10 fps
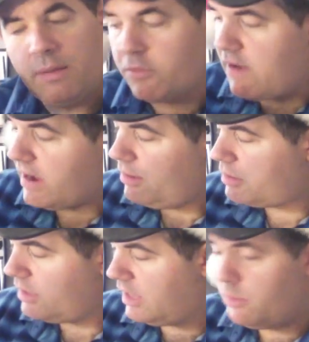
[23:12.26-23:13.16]

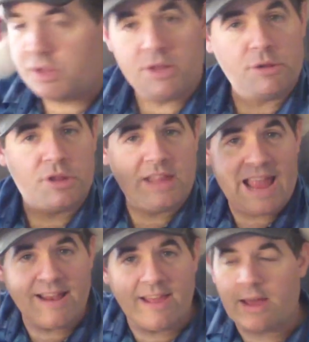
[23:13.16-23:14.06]
miraculously he was still
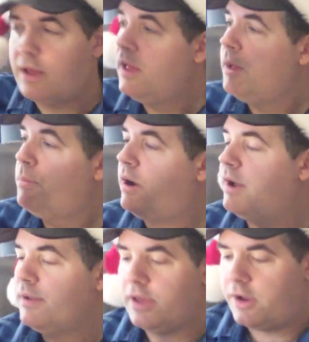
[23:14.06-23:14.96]
standing,
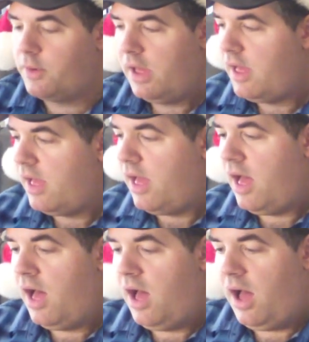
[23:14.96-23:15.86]
but, you know,
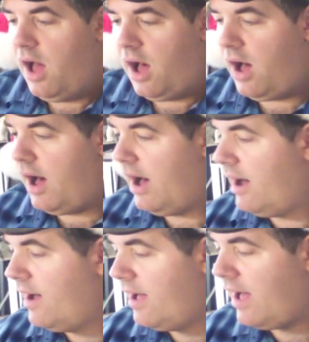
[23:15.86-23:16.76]

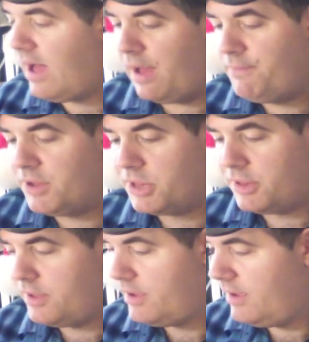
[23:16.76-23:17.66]
I'm
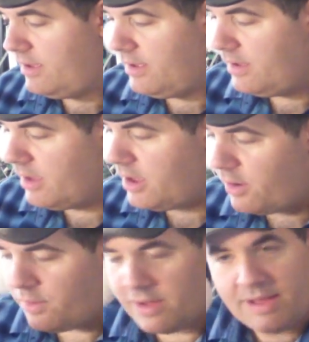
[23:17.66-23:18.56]
just, you
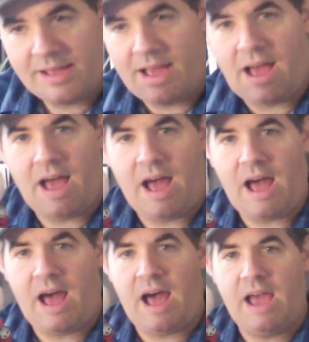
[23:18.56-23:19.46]
know,
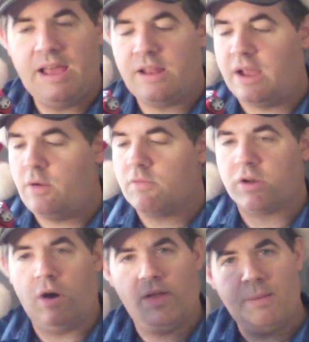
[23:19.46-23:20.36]
I don't
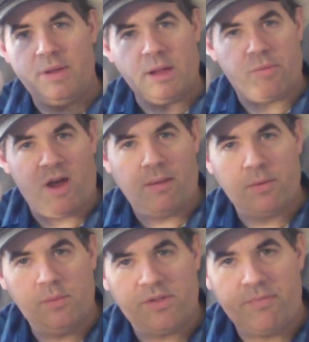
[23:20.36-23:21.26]
recall that being a
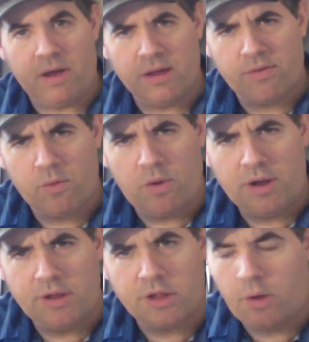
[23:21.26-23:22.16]
problem with my other
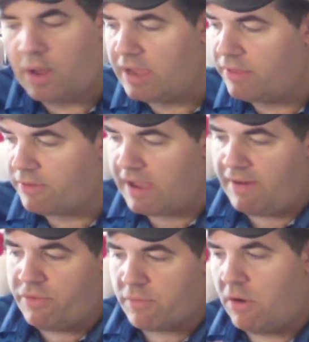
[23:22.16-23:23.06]
one, so I either
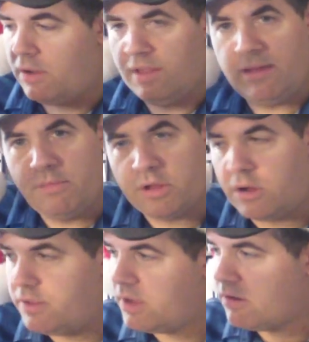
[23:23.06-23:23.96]
have the wrong limbs
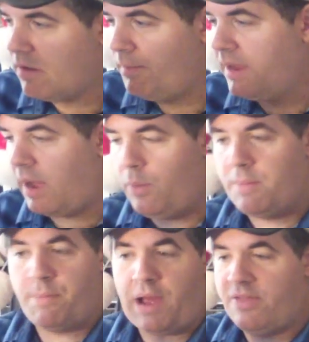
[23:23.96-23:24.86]
on there. I mean, I
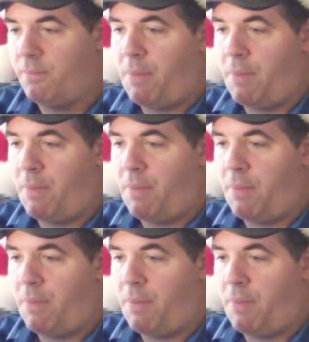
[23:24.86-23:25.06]
wouldn't buy the